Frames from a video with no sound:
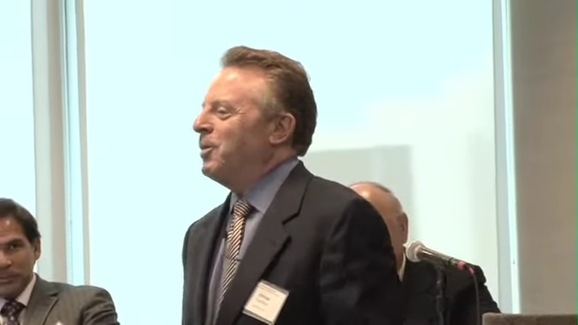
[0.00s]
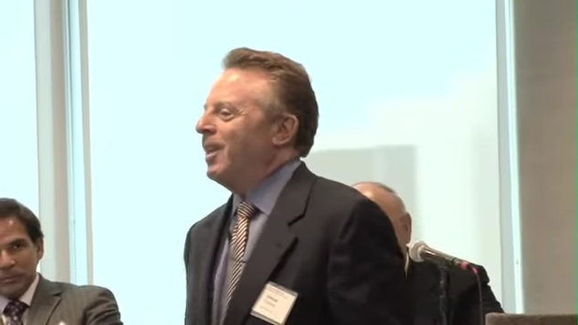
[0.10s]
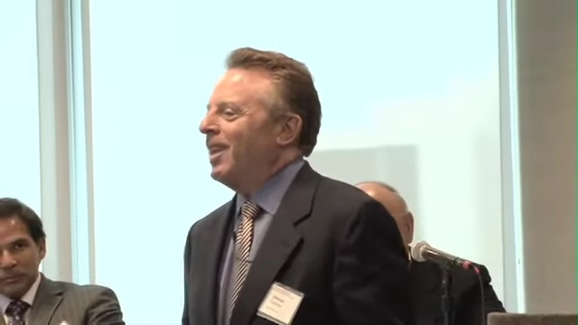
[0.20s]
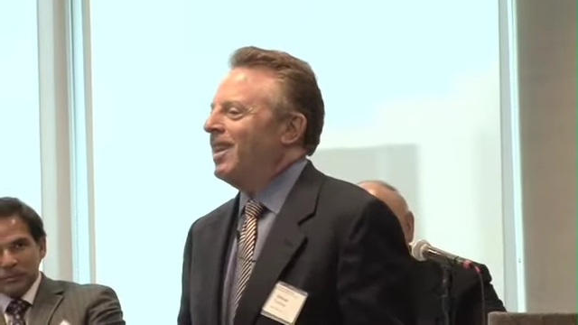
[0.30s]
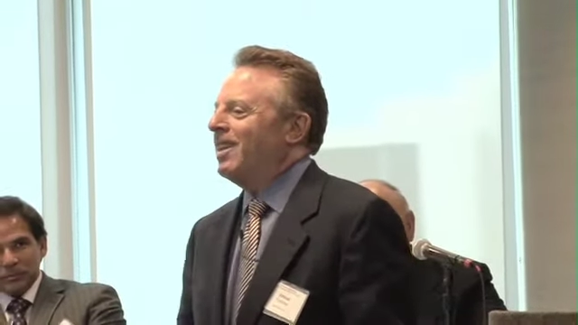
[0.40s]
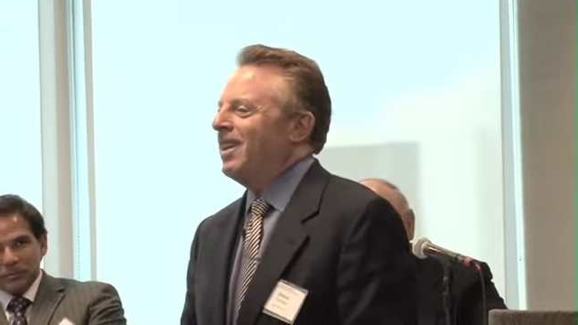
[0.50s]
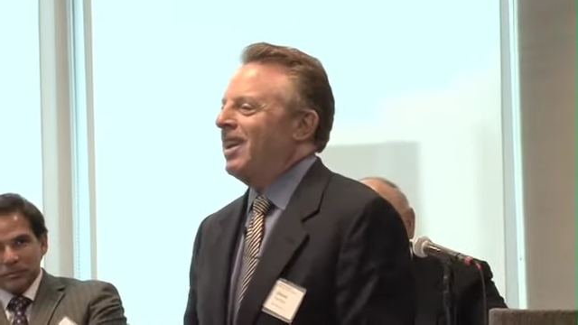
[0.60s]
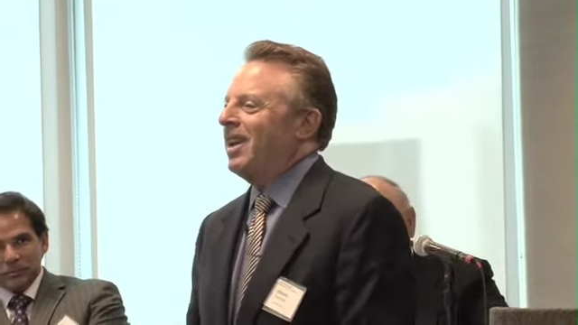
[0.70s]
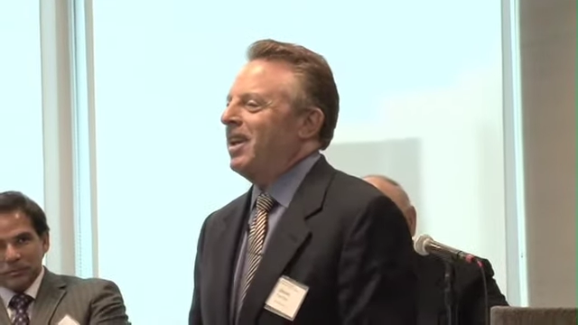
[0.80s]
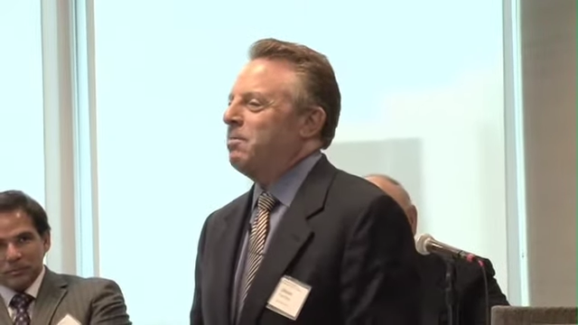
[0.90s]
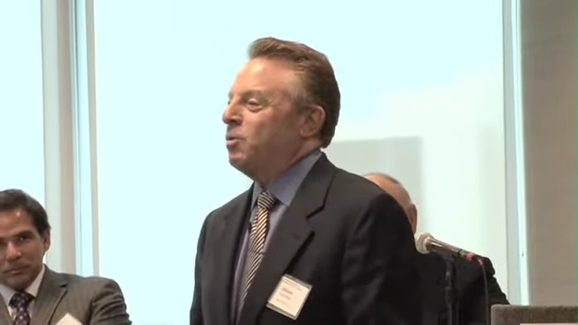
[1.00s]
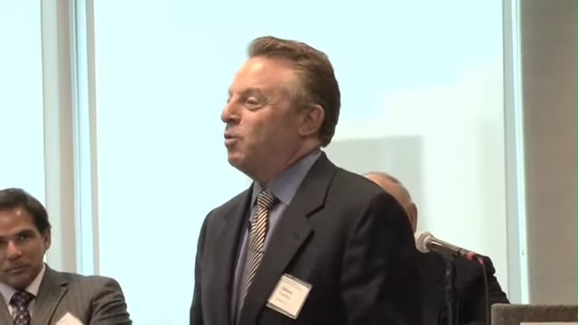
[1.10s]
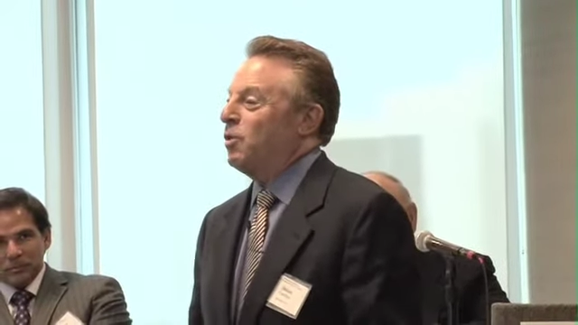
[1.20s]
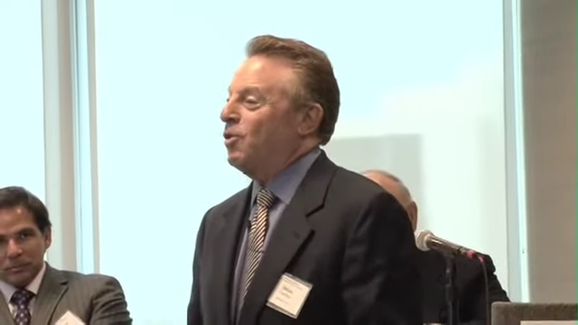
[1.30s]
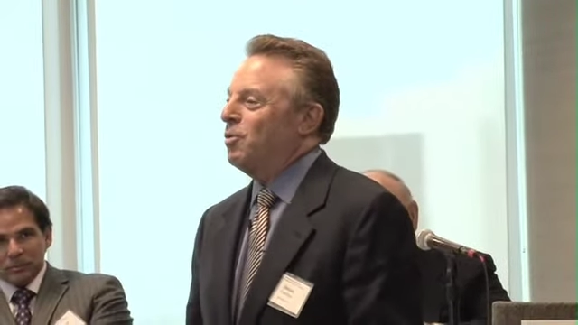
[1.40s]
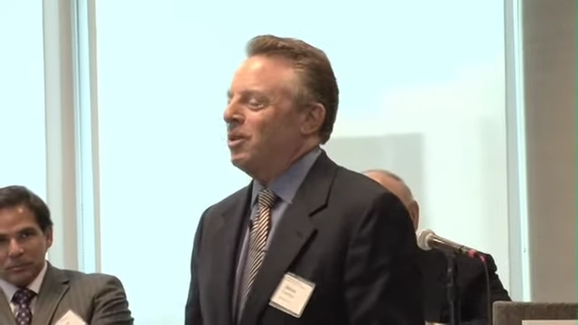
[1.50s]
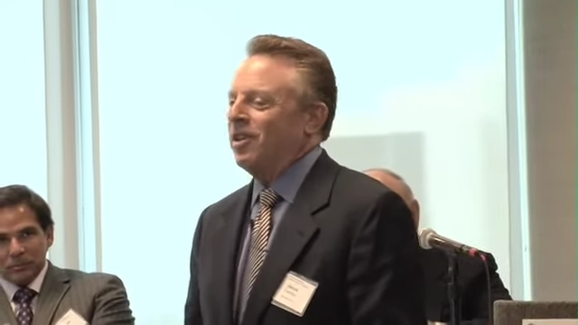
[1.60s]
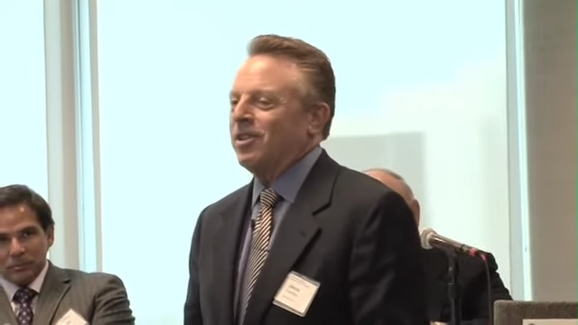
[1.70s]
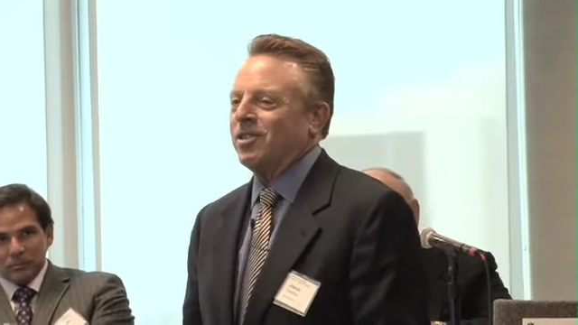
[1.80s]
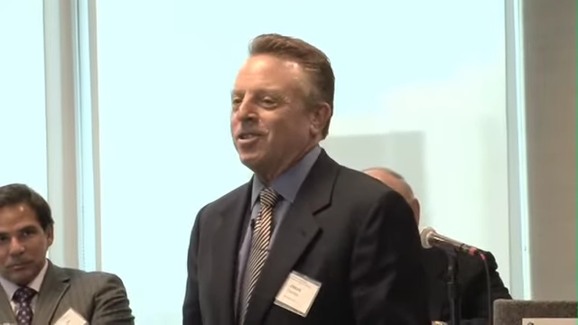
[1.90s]
Speaker 1: bit late, and I am between you and
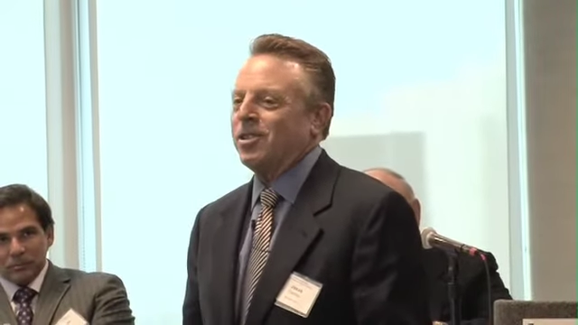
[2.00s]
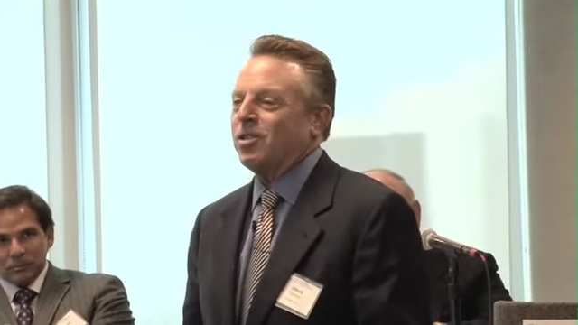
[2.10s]
lunch.